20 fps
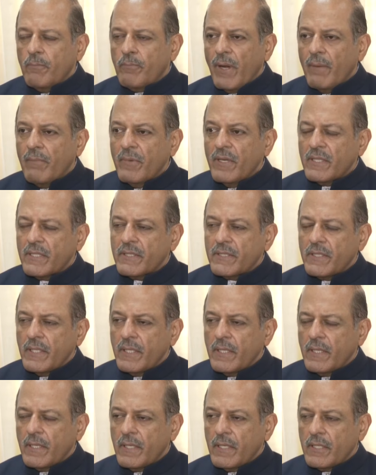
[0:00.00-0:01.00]
The Prime
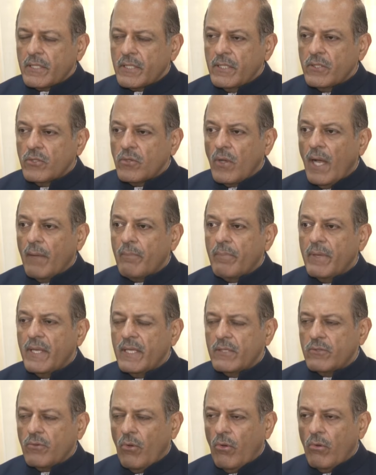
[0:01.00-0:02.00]
Minister Shinzo
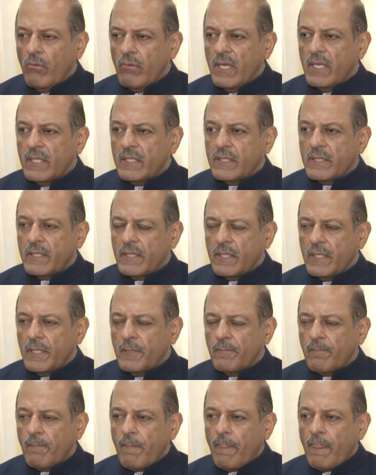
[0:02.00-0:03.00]
Abe has always
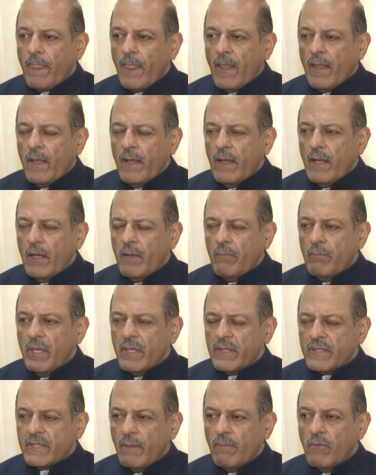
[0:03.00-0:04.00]

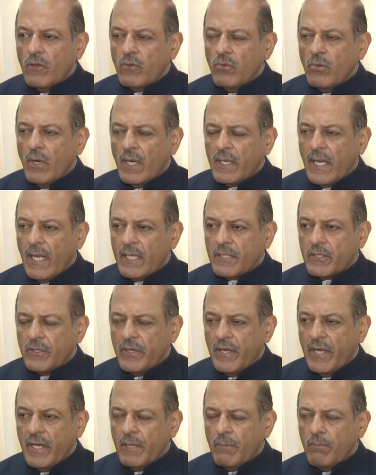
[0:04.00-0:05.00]
been someone who attached
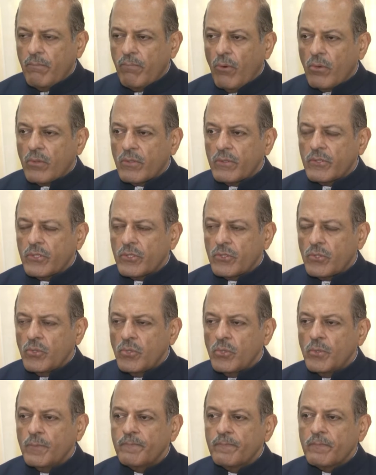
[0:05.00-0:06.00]
great importance
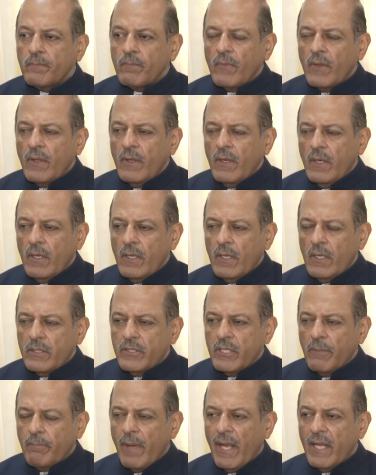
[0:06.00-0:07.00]
to
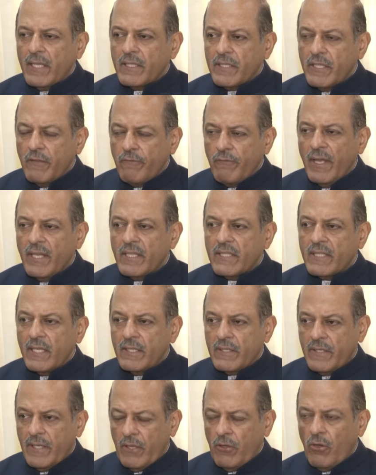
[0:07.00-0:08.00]
Japan's defense
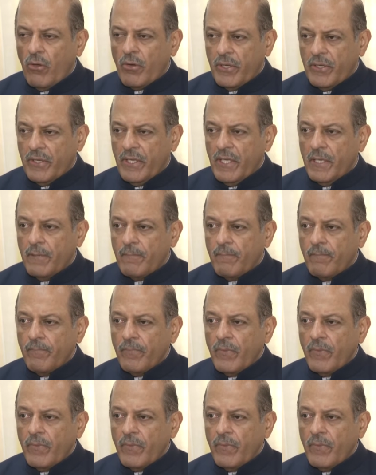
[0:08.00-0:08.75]
and security.